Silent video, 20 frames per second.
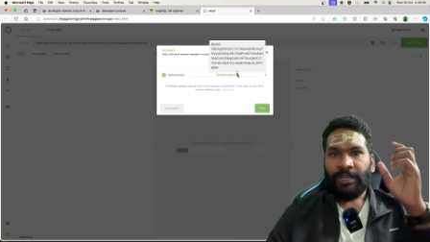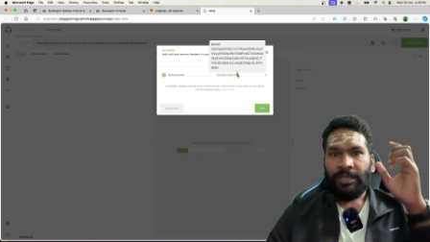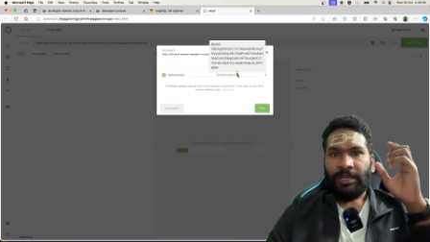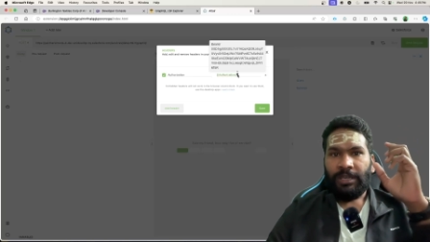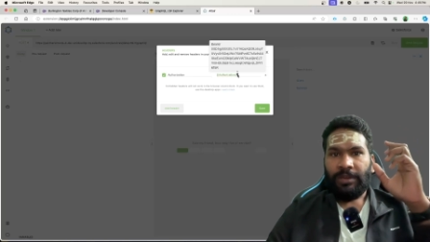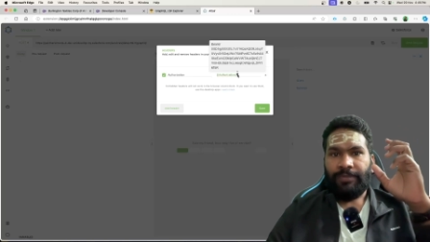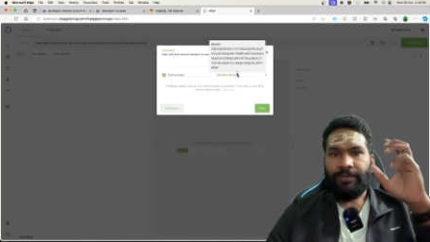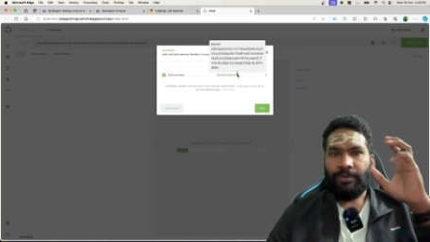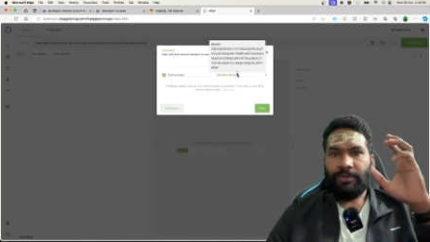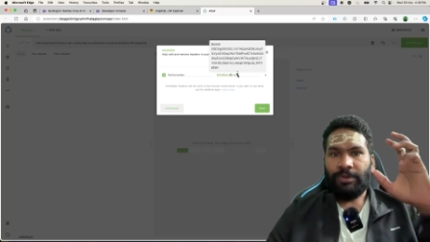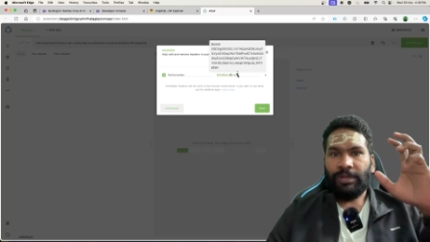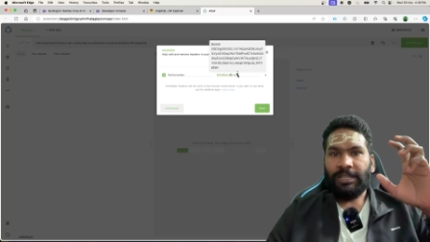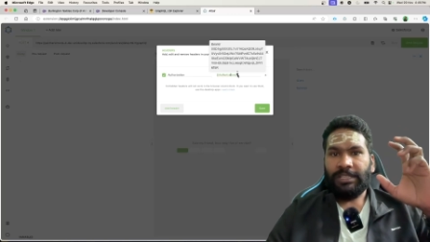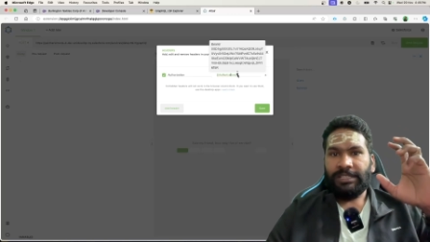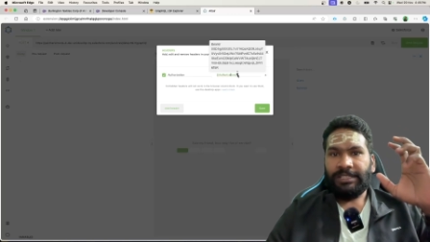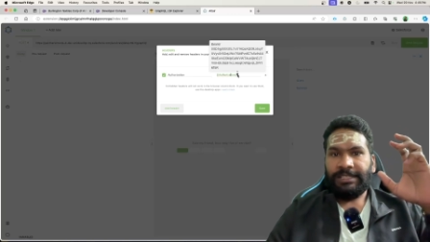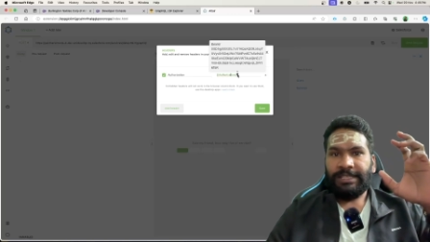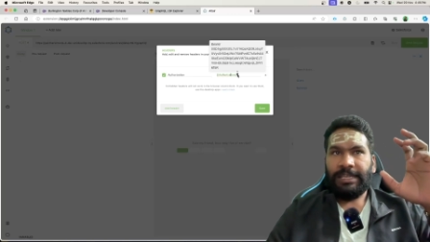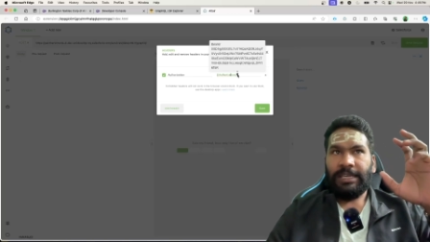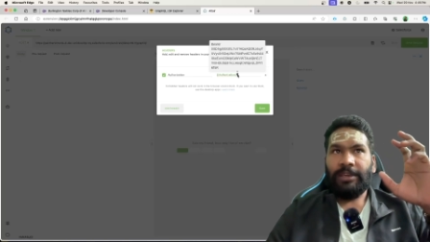if you can
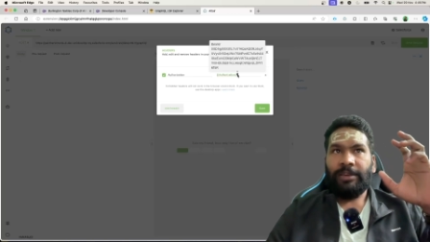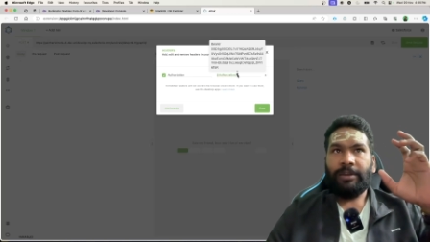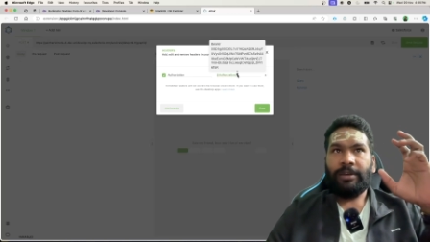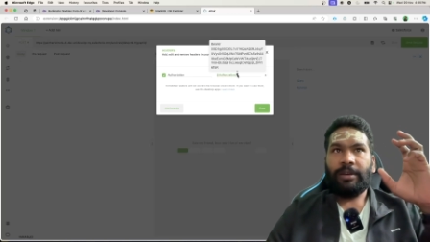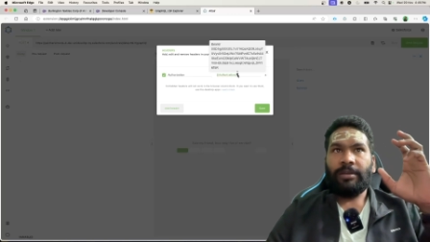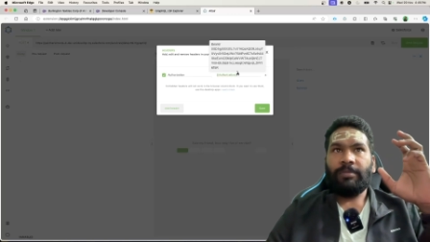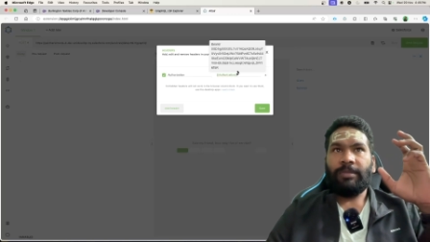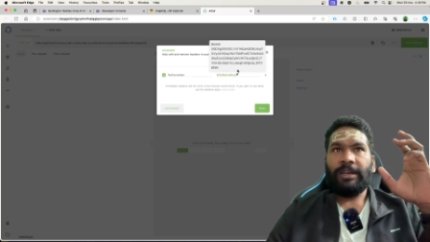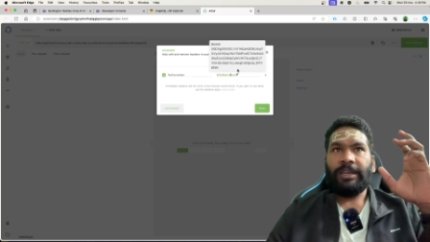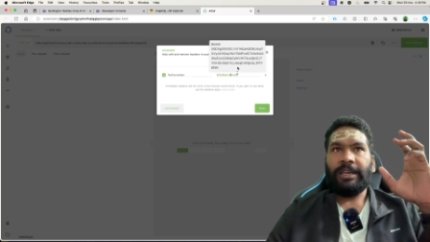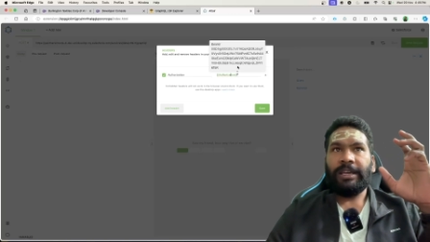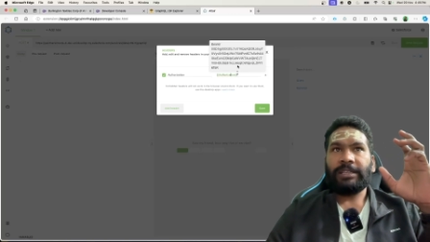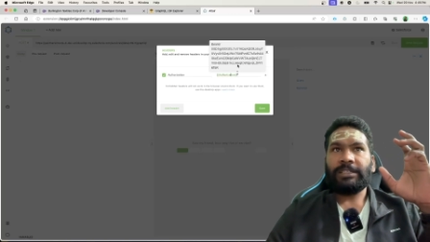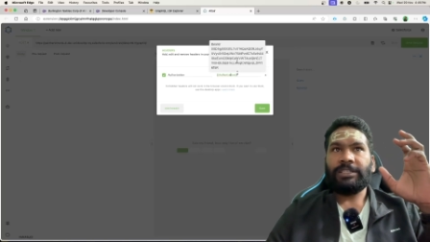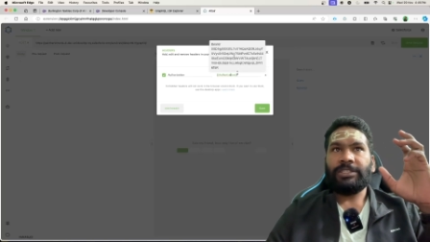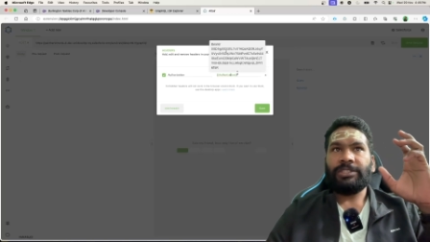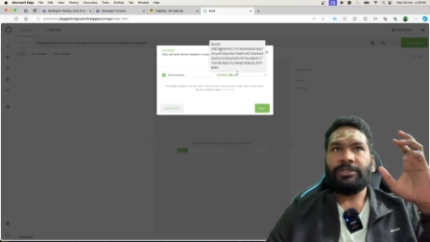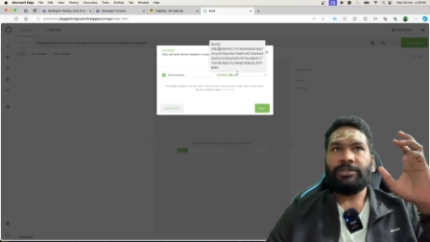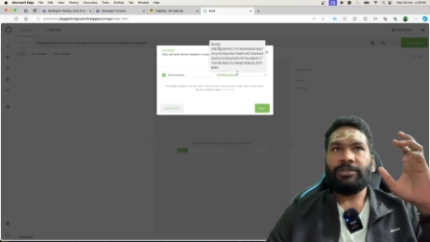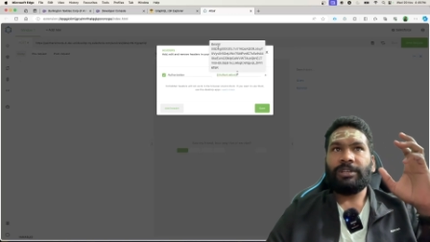see here my
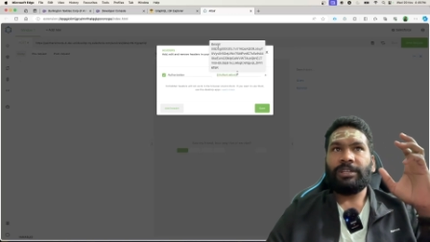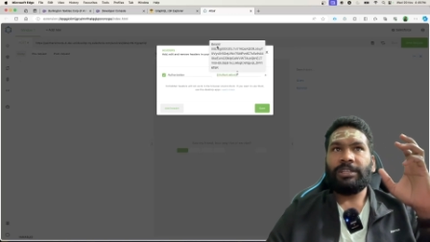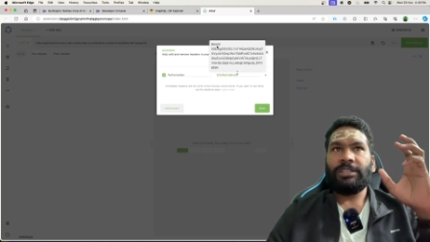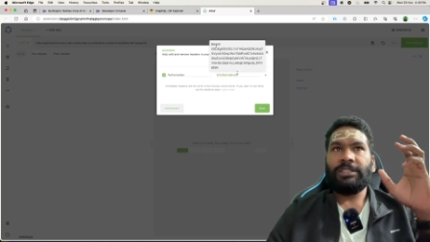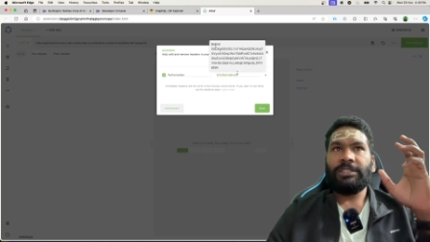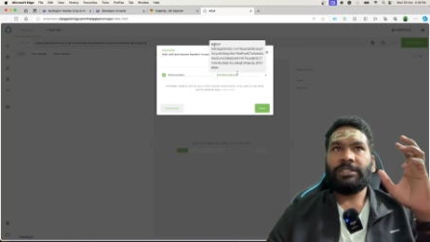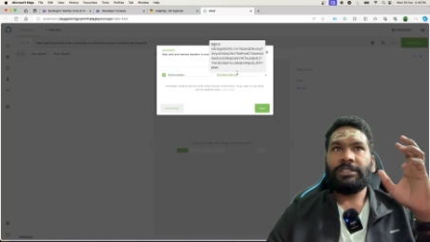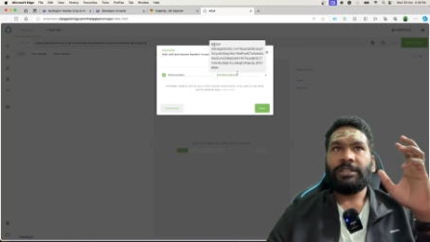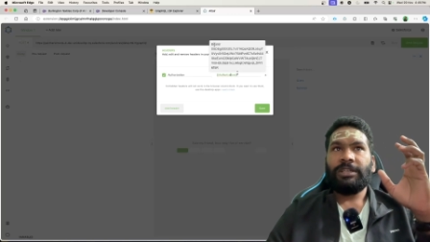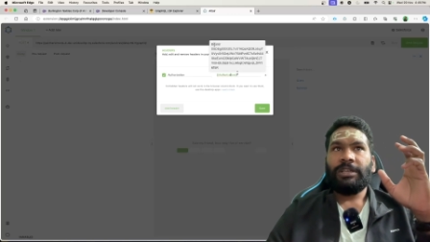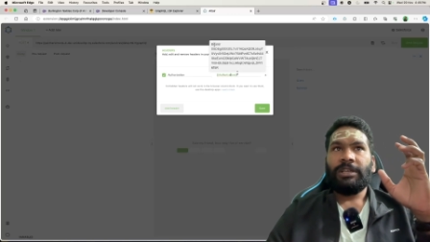access token is